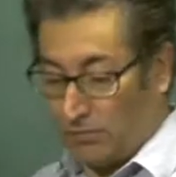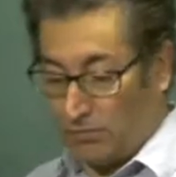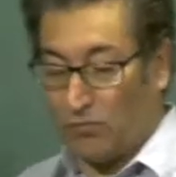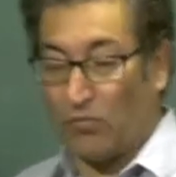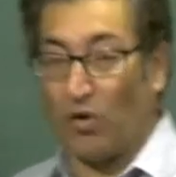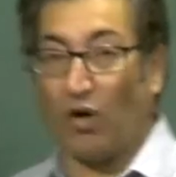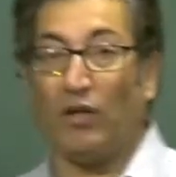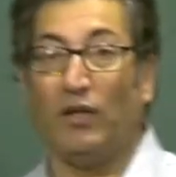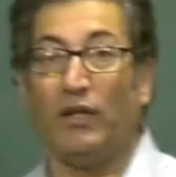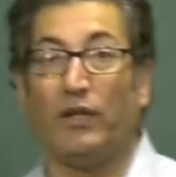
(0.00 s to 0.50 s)

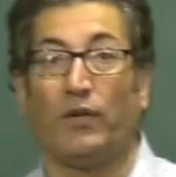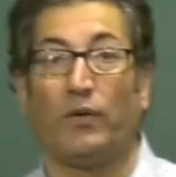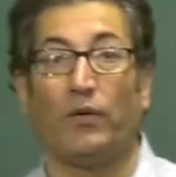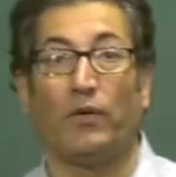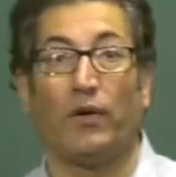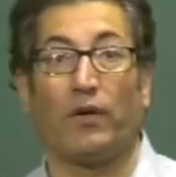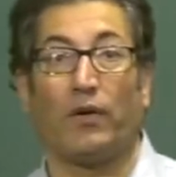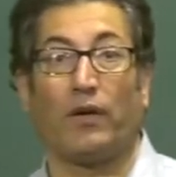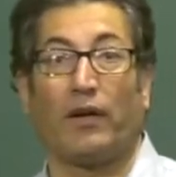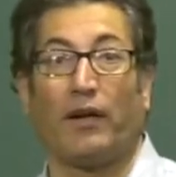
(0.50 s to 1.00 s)

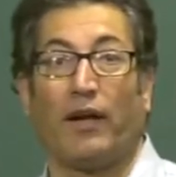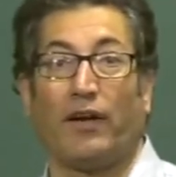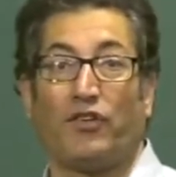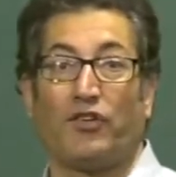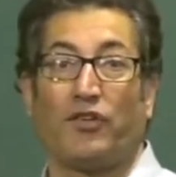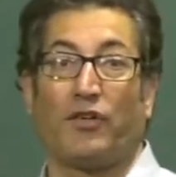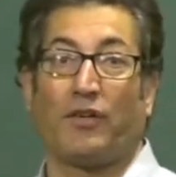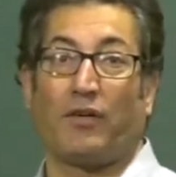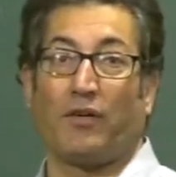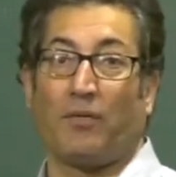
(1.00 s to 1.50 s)
molecular or
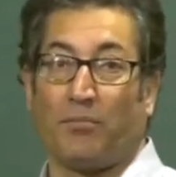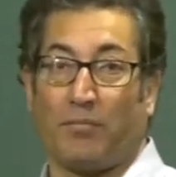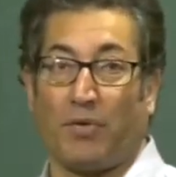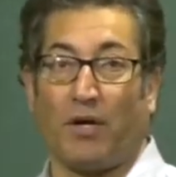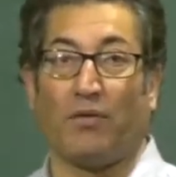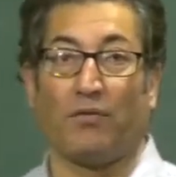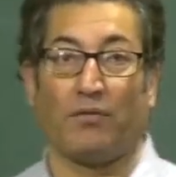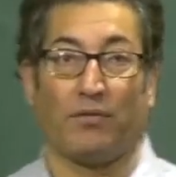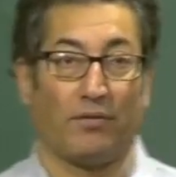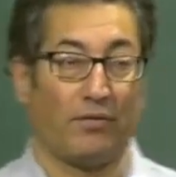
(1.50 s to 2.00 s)
addition
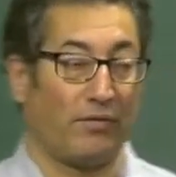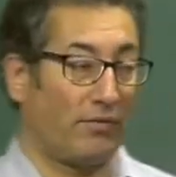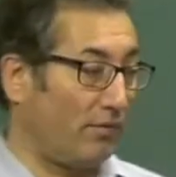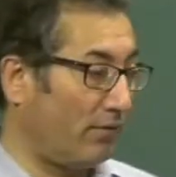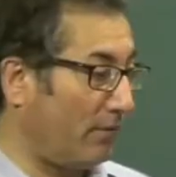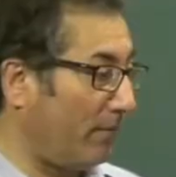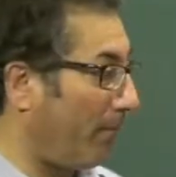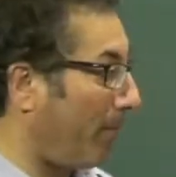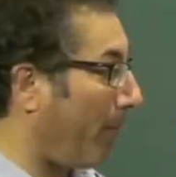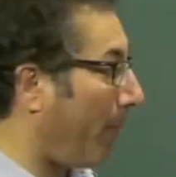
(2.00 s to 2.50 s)
compounds,
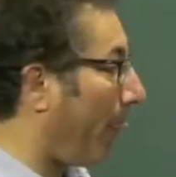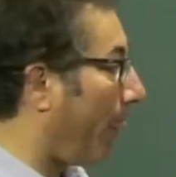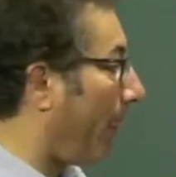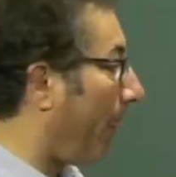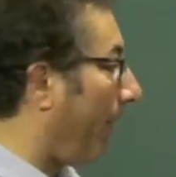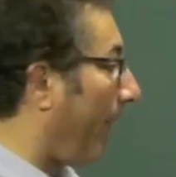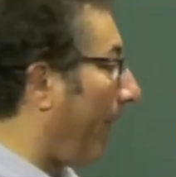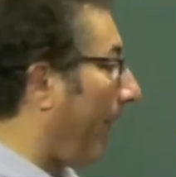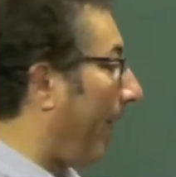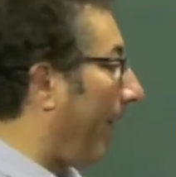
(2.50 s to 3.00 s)

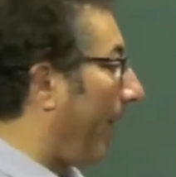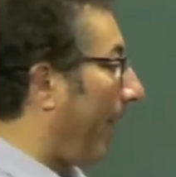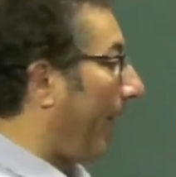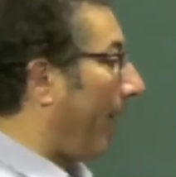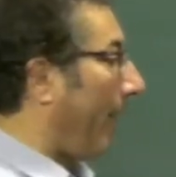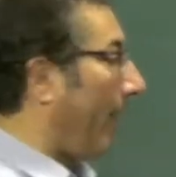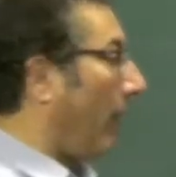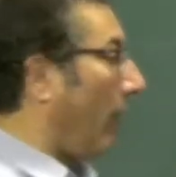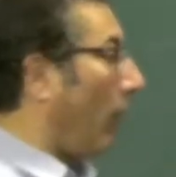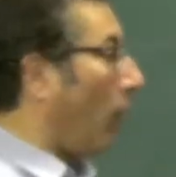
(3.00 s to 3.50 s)

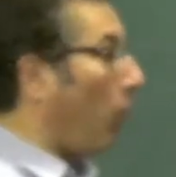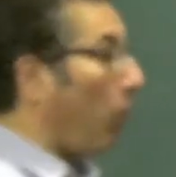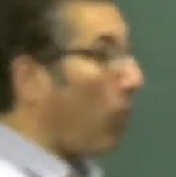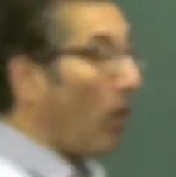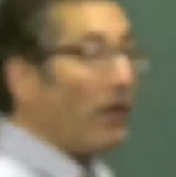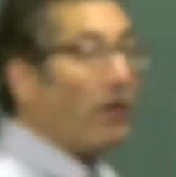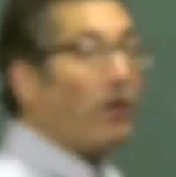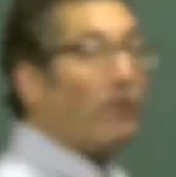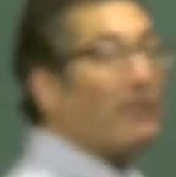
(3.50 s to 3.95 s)
one of